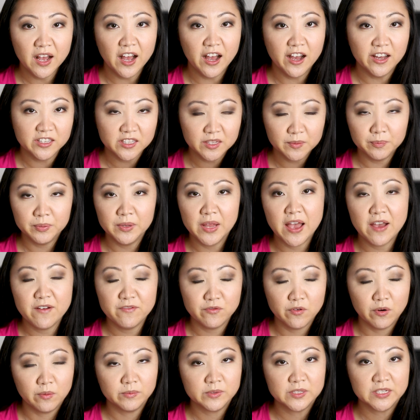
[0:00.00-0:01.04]
on the
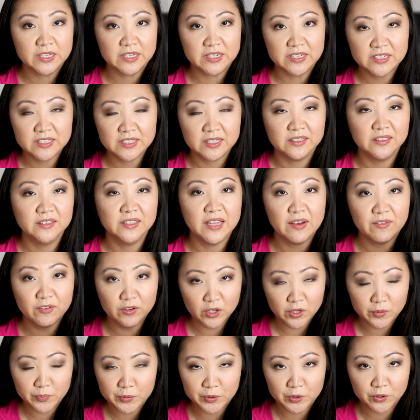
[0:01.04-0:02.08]
platform to
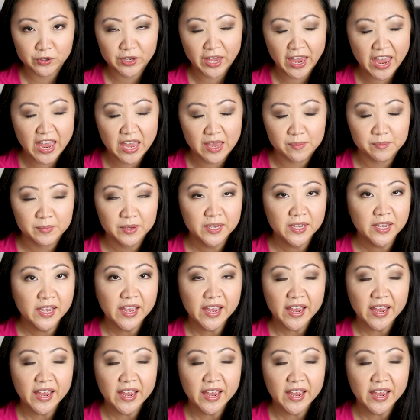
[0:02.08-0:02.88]
level up your game.